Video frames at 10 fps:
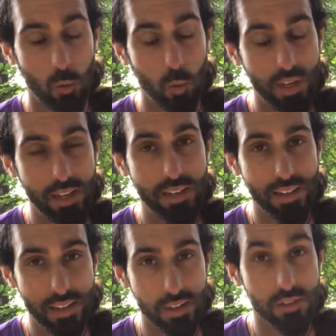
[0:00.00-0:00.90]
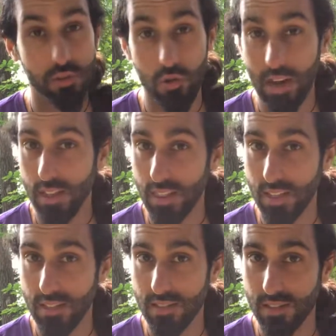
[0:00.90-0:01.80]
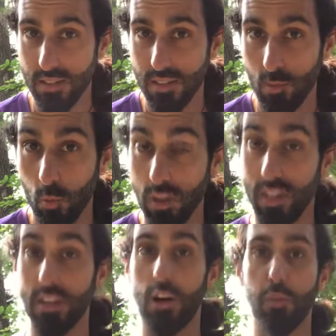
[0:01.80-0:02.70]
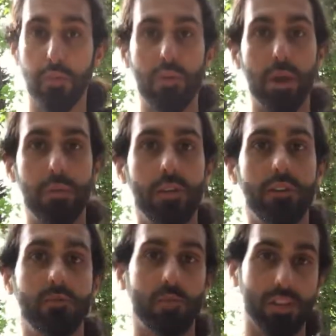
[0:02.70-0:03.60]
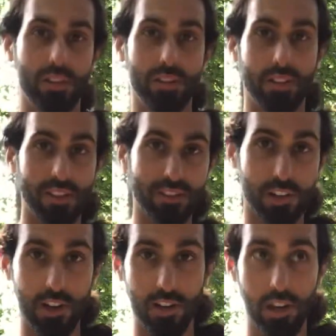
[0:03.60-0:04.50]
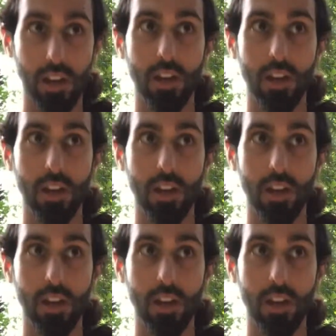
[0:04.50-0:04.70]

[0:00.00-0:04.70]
We need to try things within our parameters, within the things that are